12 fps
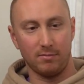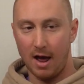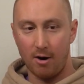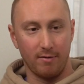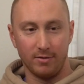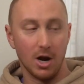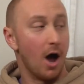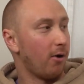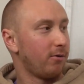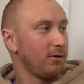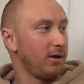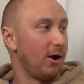I don't even know.
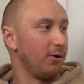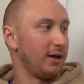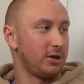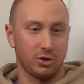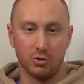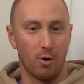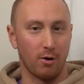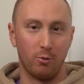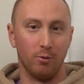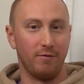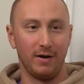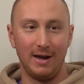They just saw a
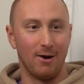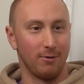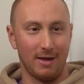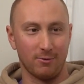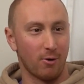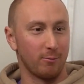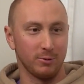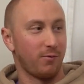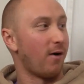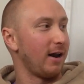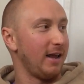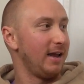cool video. They thought it was
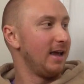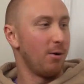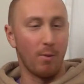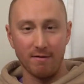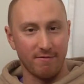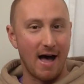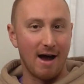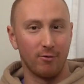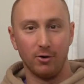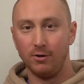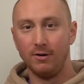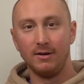funny, went
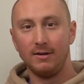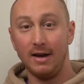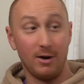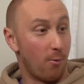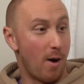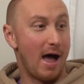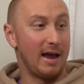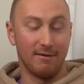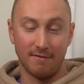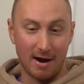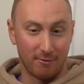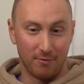viral in Hawaii, a
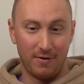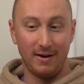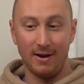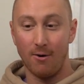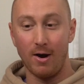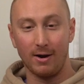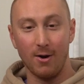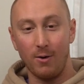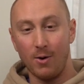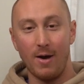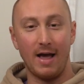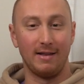viral video on
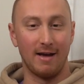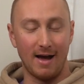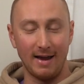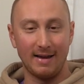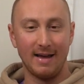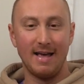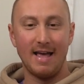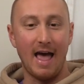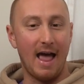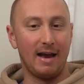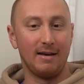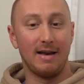Coco Head, the hike.
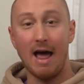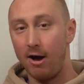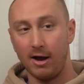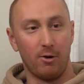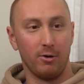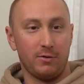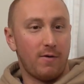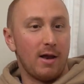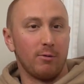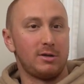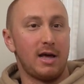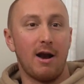And now I got all these
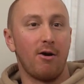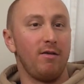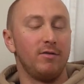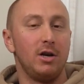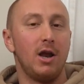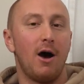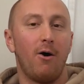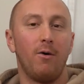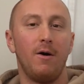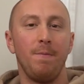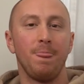followers that I don't even know.